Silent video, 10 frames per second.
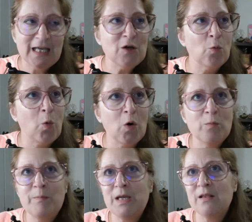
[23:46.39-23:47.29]
It
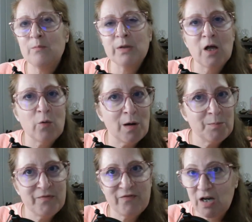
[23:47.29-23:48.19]
won't be the blow
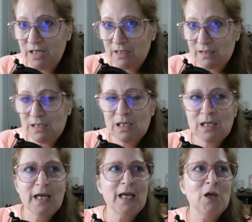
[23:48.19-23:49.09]
up fight.
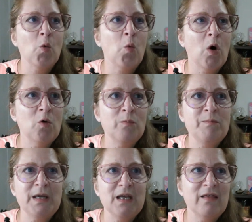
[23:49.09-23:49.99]
It
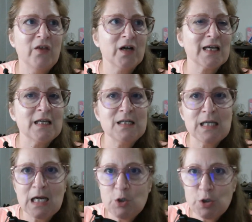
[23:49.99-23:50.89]
won't be the
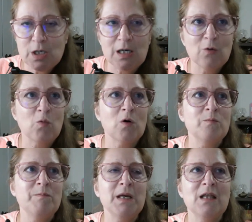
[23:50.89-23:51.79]
contention. It
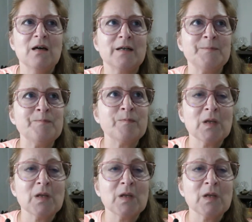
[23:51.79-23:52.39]
won't be the